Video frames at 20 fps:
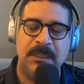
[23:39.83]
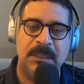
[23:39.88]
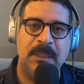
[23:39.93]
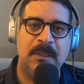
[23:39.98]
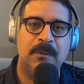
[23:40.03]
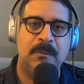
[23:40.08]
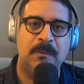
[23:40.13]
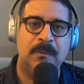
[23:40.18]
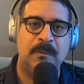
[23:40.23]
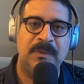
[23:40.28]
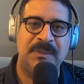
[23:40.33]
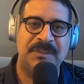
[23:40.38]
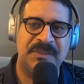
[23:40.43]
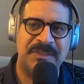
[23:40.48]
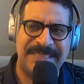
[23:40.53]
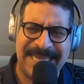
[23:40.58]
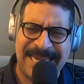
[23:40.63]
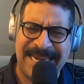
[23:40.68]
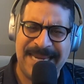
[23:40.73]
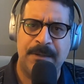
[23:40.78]
We're
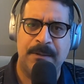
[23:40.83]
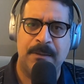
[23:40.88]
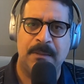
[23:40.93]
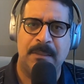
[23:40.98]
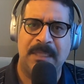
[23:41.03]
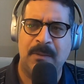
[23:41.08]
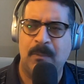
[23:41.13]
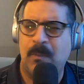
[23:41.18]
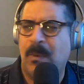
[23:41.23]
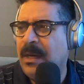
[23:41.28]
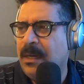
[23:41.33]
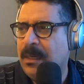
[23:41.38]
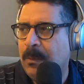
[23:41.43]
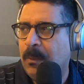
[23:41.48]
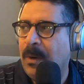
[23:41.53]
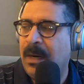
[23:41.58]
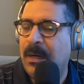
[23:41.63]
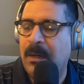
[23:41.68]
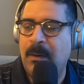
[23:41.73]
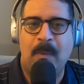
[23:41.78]
scared.
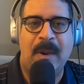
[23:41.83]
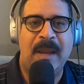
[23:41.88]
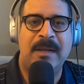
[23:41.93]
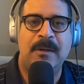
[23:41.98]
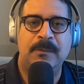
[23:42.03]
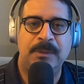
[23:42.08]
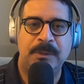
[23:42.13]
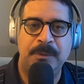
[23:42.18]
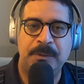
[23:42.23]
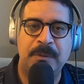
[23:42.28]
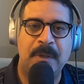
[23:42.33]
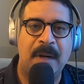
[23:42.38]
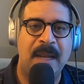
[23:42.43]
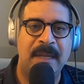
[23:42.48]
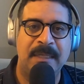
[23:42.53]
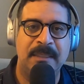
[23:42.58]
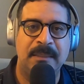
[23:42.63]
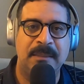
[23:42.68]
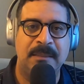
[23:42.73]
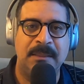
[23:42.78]
Like, why don't you
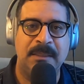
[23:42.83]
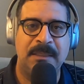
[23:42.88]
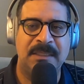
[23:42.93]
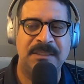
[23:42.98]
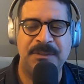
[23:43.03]
try it?